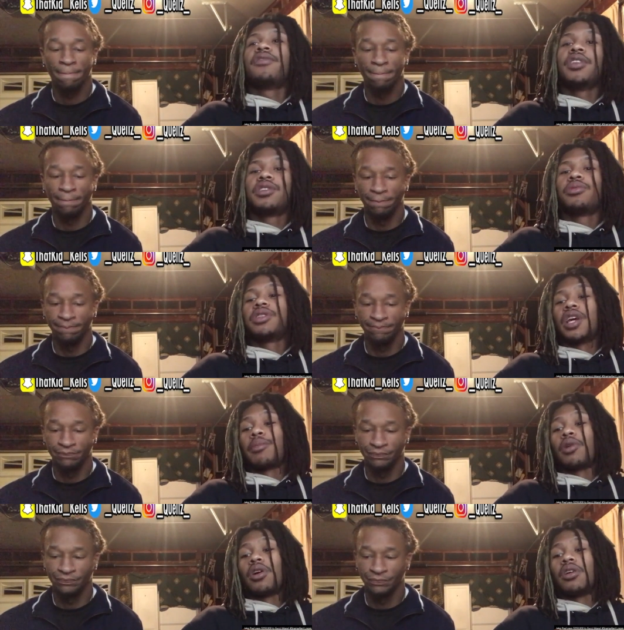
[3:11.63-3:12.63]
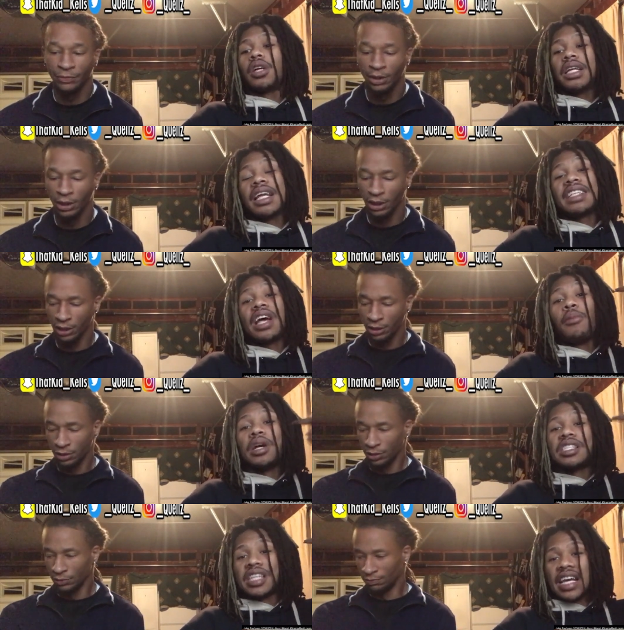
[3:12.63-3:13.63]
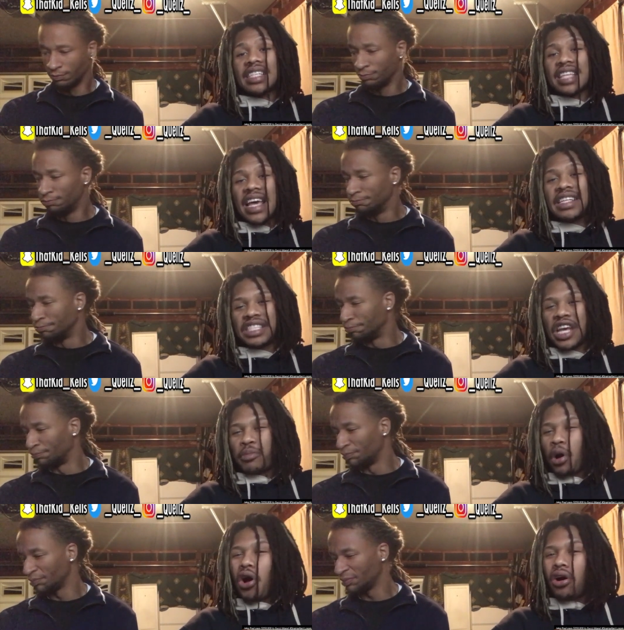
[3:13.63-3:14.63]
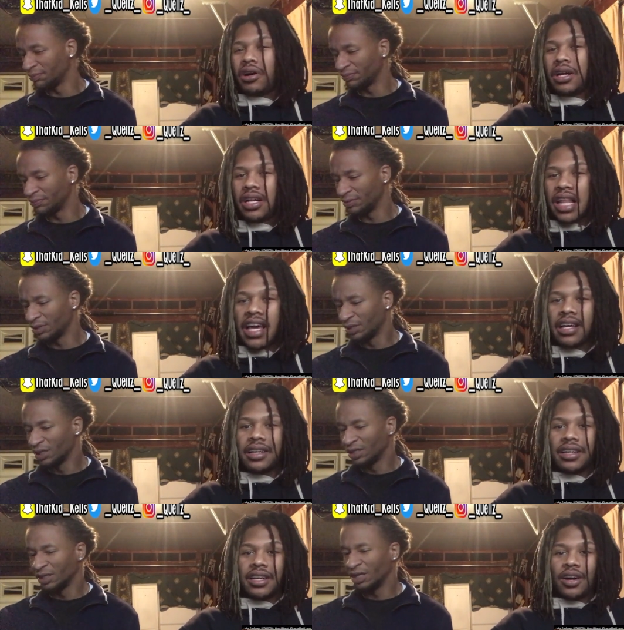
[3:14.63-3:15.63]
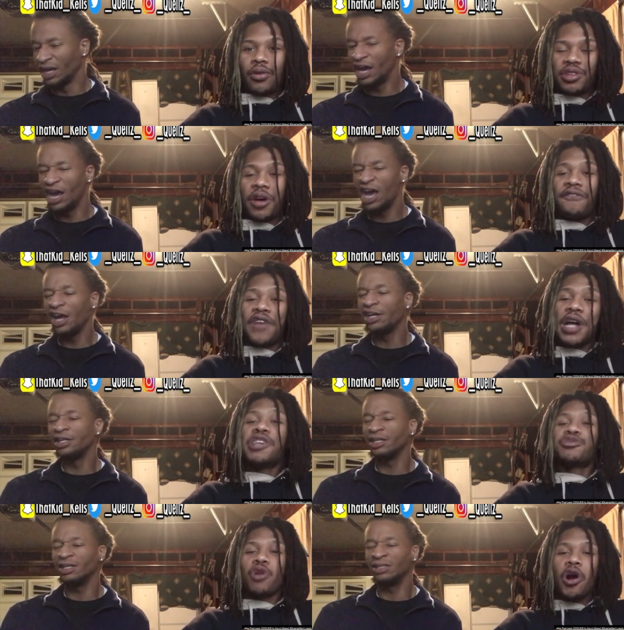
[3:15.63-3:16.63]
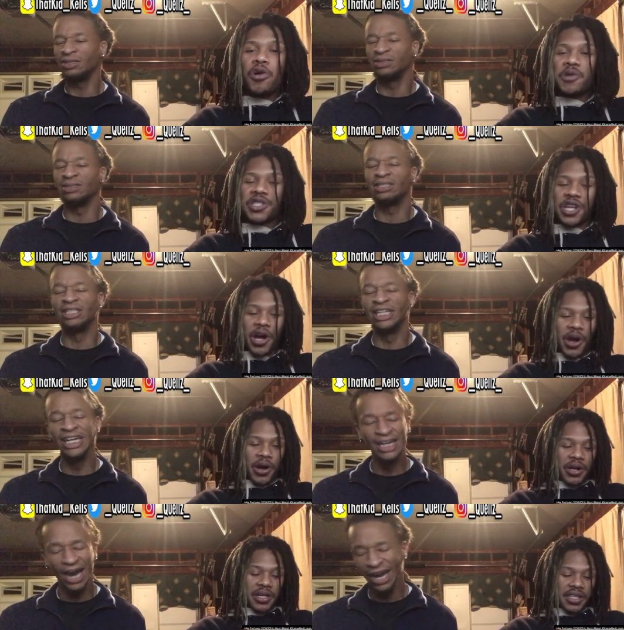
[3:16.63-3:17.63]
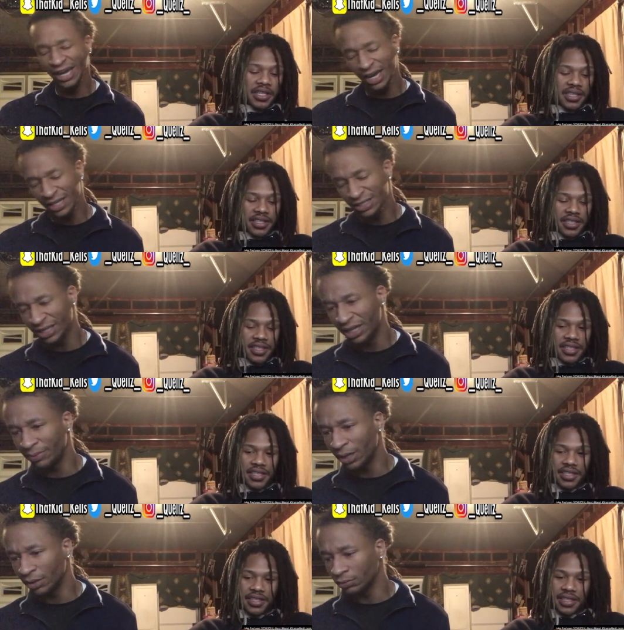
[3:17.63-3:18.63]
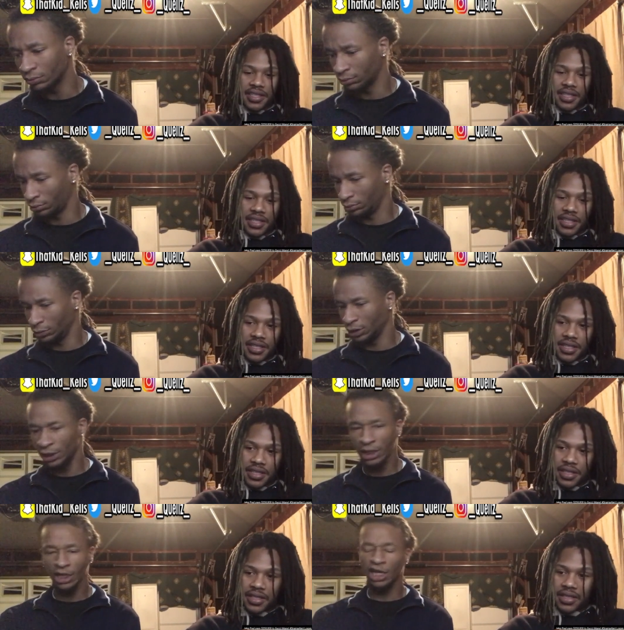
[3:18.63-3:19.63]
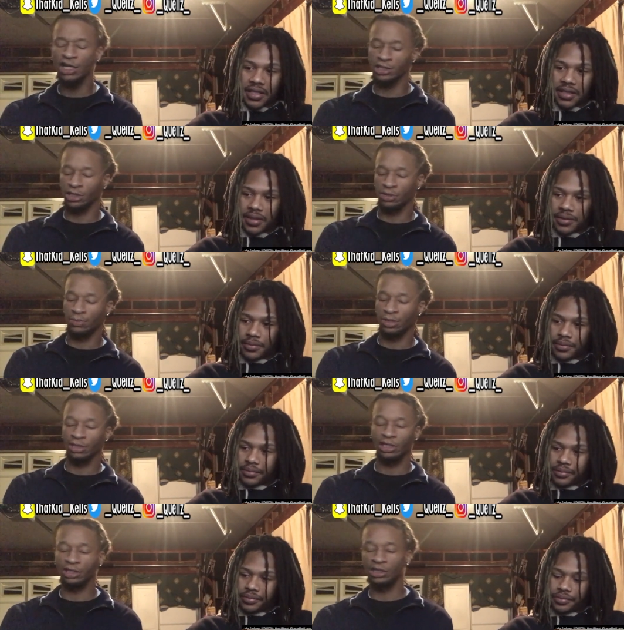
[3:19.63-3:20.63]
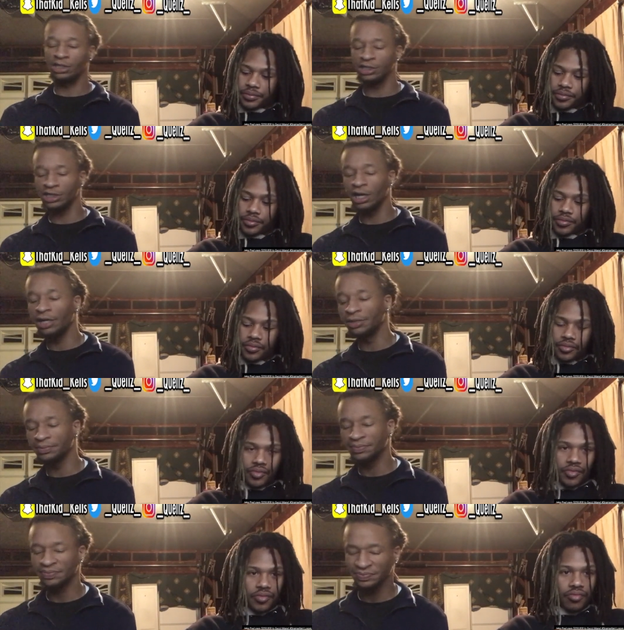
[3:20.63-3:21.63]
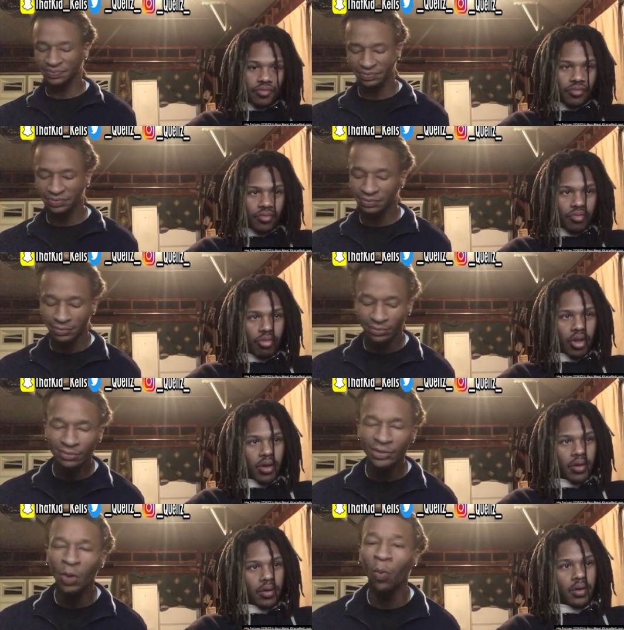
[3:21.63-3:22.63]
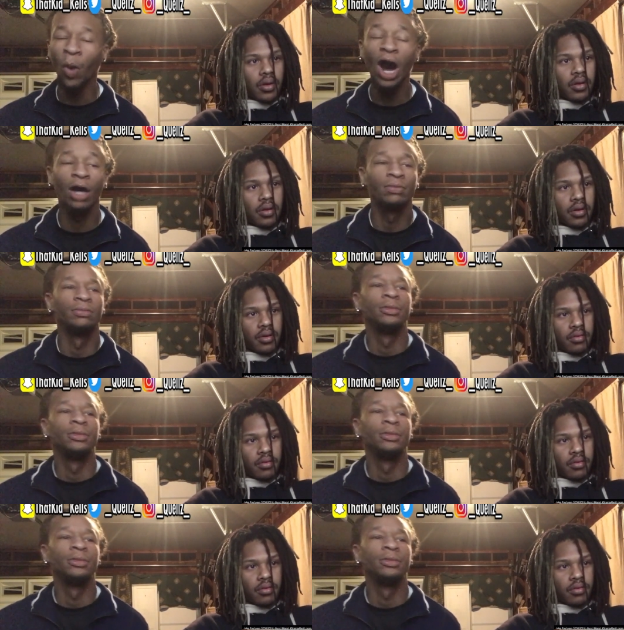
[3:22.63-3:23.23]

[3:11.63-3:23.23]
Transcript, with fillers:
Speaker 1: a feature with Jake Paul. That's how much niggas hate Jake Paul. Like, what the and fuck is wrong with y'all? The thing
Speaker 2: I gotta say about the thing I gotta say about that shit is like, why?